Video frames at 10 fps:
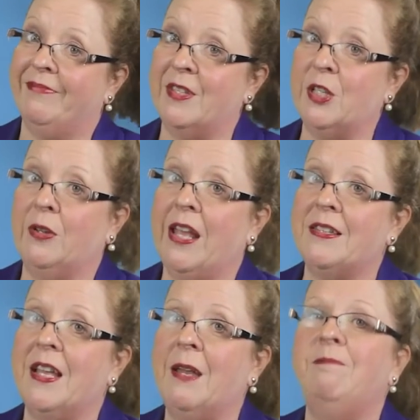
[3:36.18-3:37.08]
Until
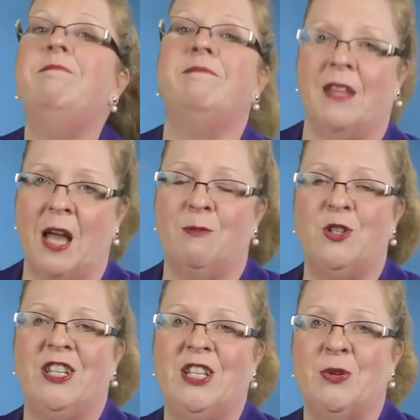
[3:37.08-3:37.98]
next time, I'm
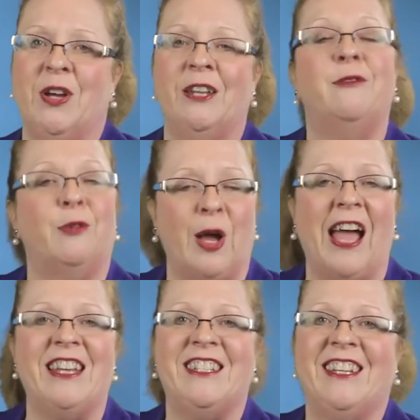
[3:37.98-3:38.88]
Jeannie DeWitt for
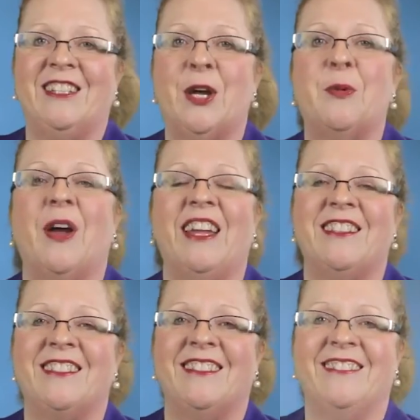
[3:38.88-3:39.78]
IT Done Right.